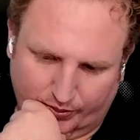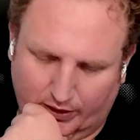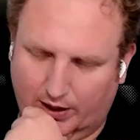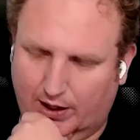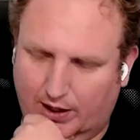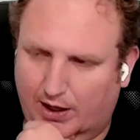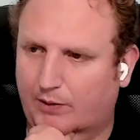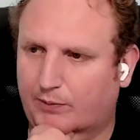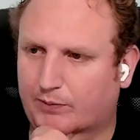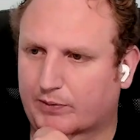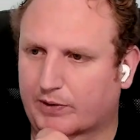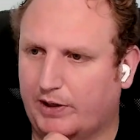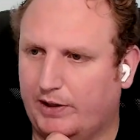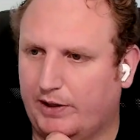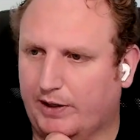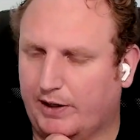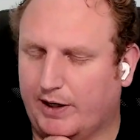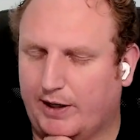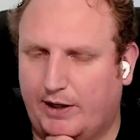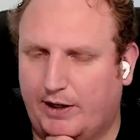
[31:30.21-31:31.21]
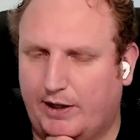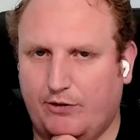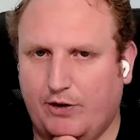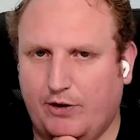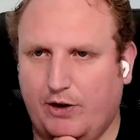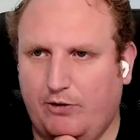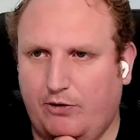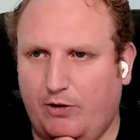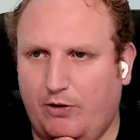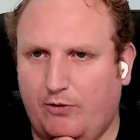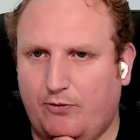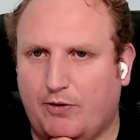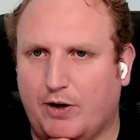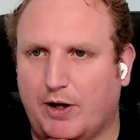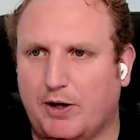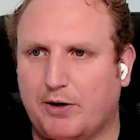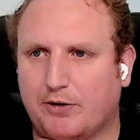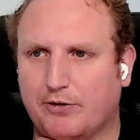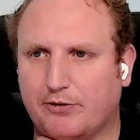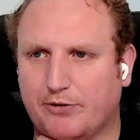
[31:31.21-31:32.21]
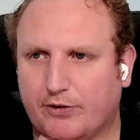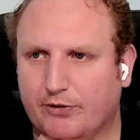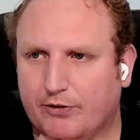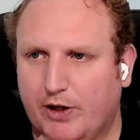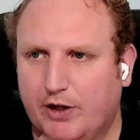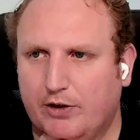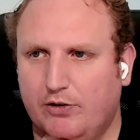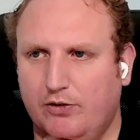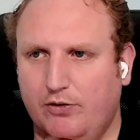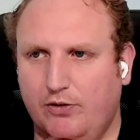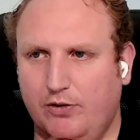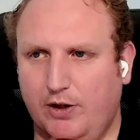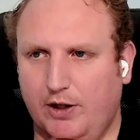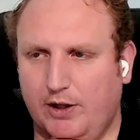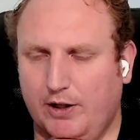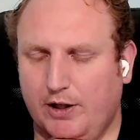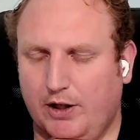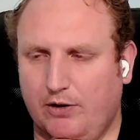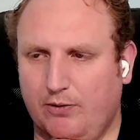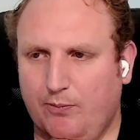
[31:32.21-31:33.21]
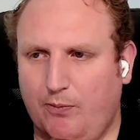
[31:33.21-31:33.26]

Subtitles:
Yeah, absolutely. Like you said, you define your success. I think that's